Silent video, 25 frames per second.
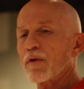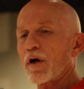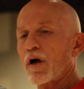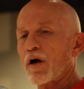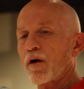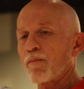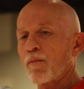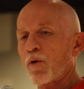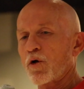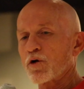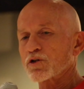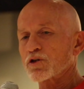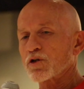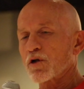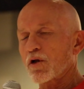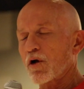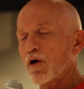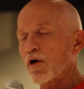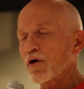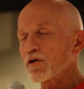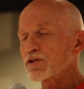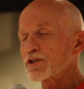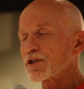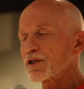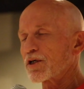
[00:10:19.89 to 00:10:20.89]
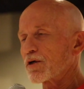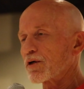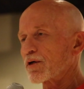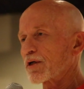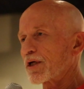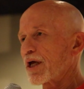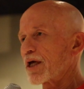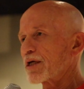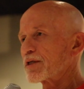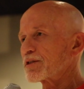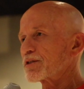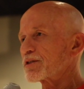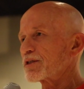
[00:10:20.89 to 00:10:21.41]
our martial arts here
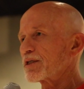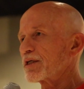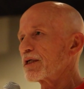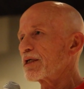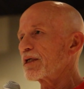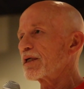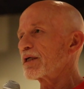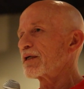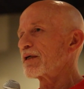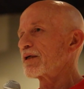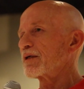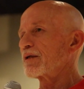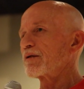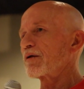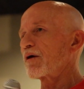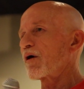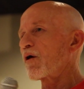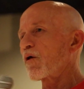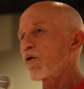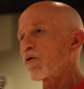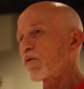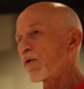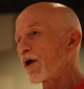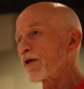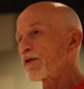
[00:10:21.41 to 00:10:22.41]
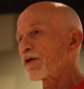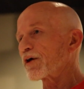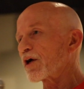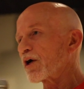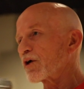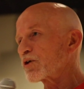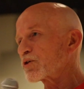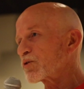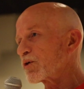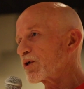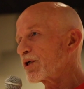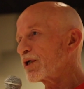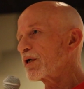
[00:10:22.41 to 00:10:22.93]
in Kansas City and all around the
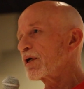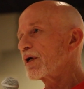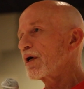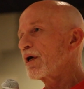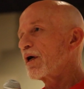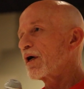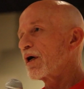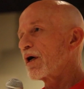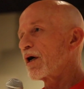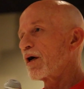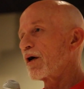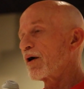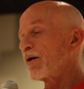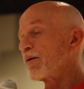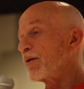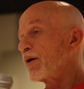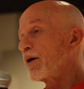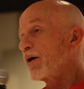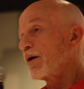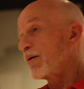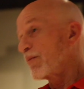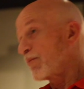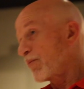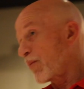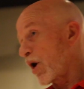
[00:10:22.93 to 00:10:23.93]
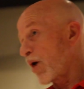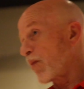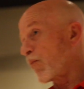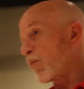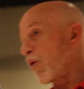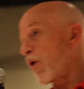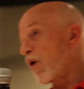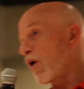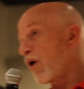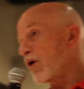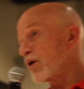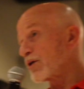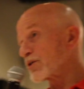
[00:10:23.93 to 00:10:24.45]
country. Bob
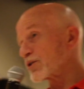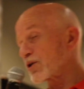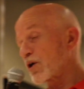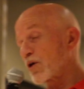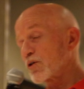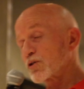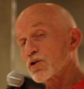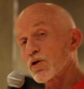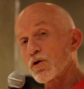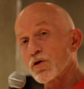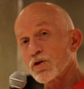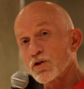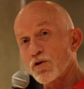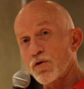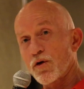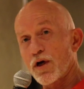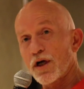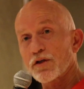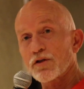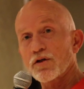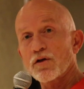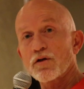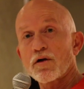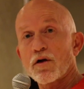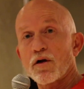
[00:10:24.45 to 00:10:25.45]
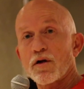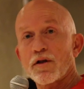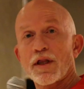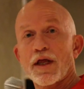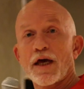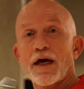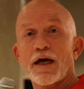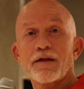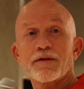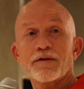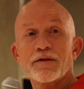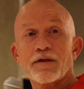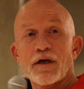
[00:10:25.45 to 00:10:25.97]
Wall is also a director on
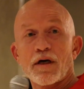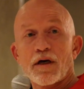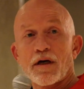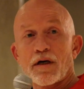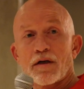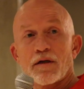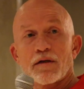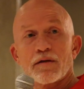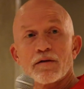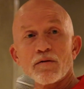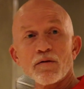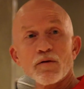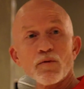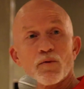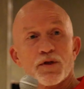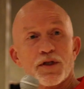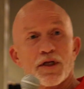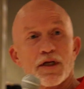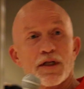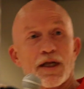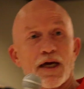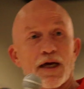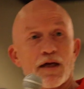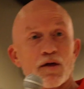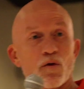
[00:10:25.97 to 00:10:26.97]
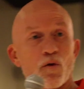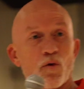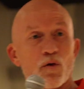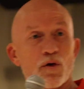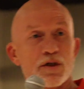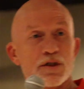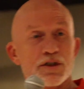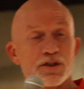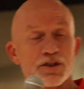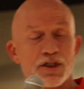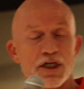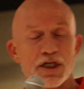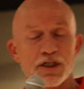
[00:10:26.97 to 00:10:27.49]
that within that
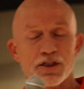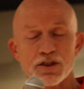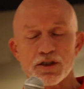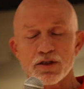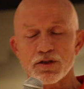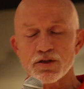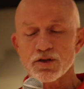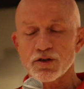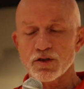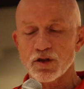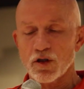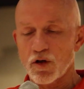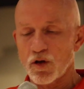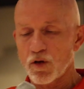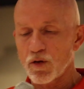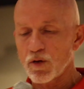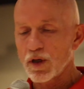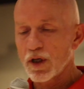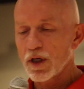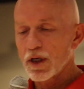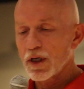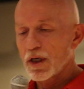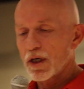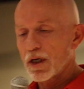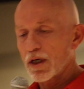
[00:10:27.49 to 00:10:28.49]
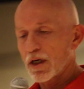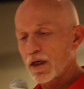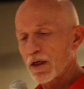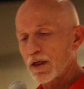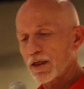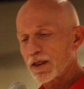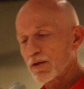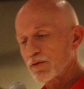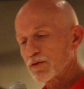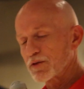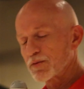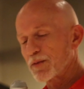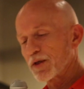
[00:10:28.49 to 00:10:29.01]
organization, so
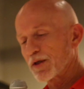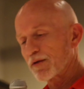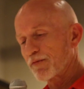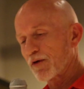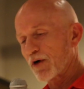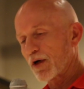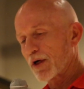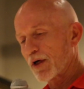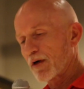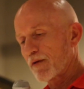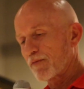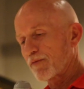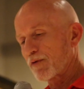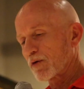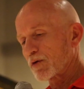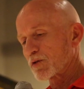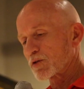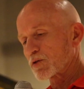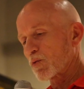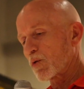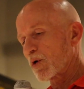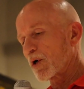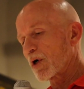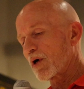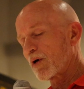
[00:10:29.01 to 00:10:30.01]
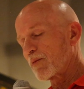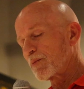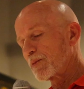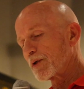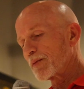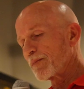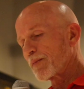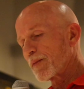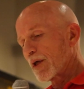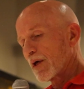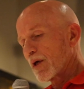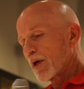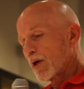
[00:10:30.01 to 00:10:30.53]
he's been very helpful as well.
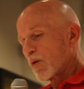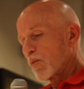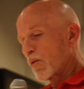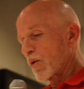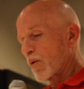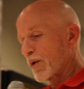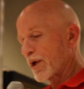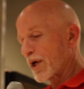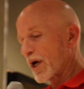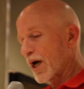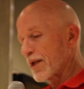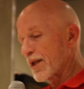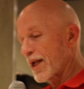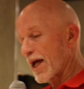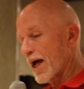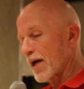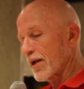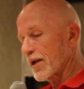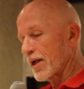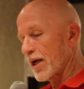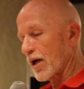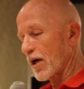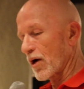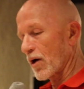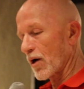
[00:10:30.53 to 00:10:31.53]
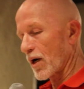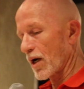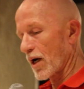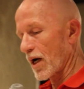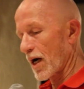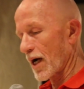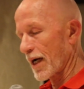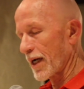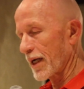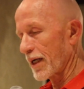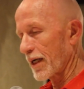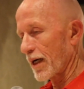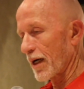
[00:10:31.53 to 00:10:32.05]
So when we got down there,
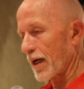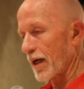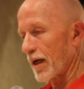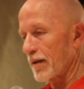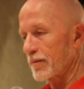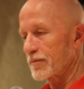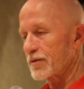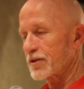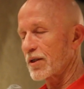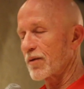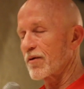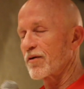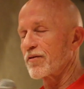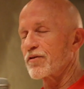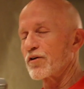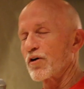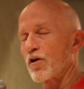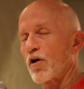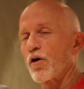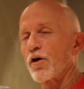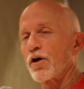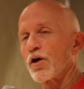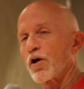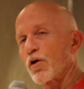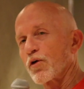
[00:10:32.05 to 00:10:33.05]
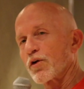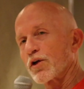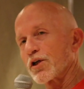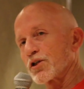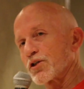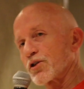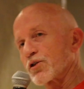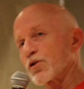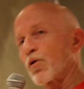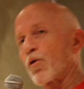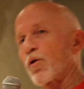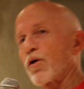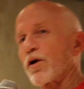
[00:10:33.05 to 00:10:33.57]
some of you already heard
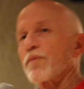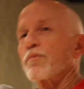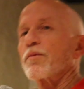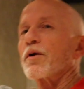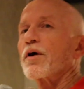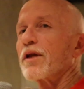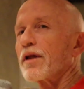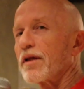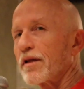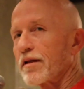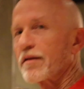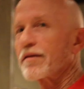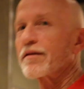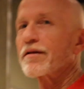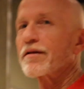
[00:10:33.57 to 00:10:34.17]
this story, but